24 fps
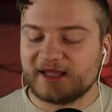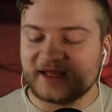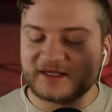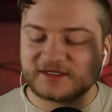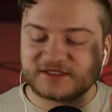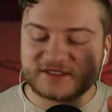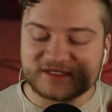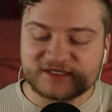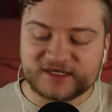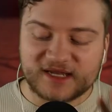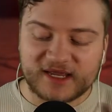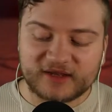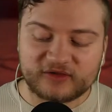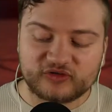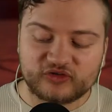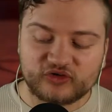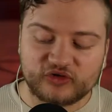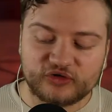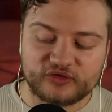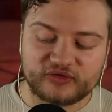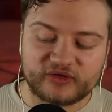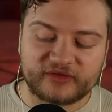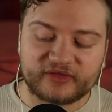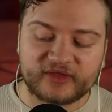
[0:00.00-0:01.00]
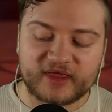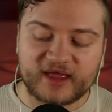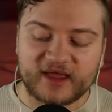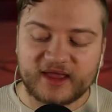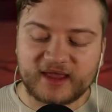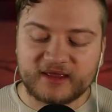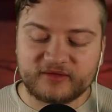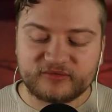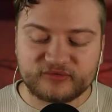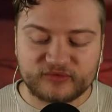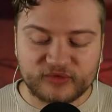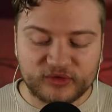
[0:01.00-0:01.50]
instead choosing
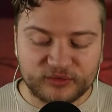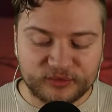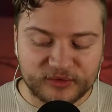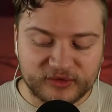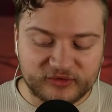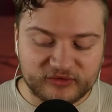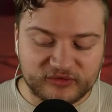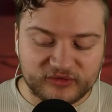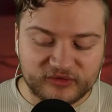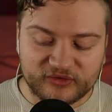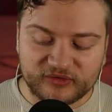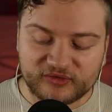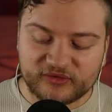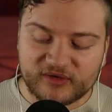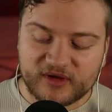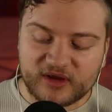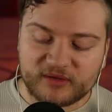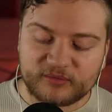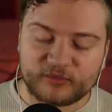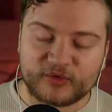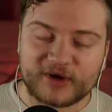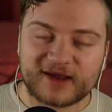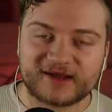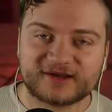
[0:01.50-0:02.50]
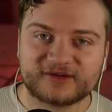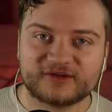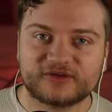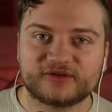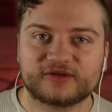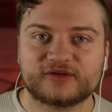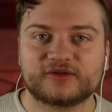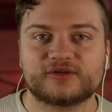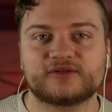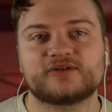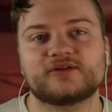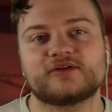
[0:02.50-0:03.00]
their influences and
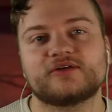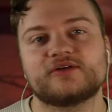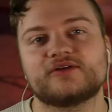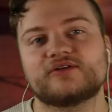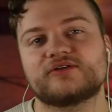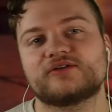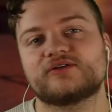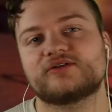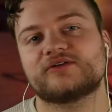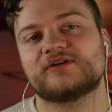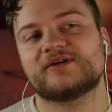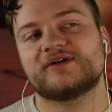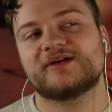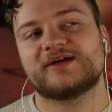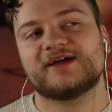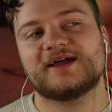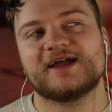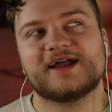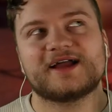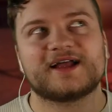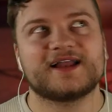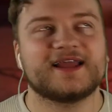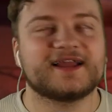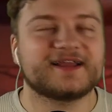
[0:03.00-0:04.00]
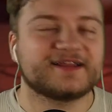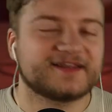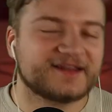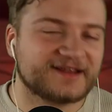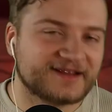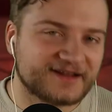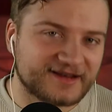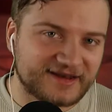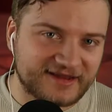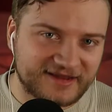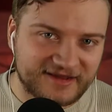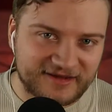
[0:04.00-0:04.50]
practices
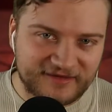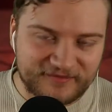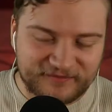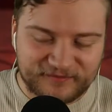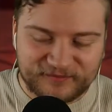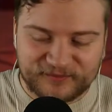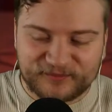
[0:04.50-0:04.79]
eclectically.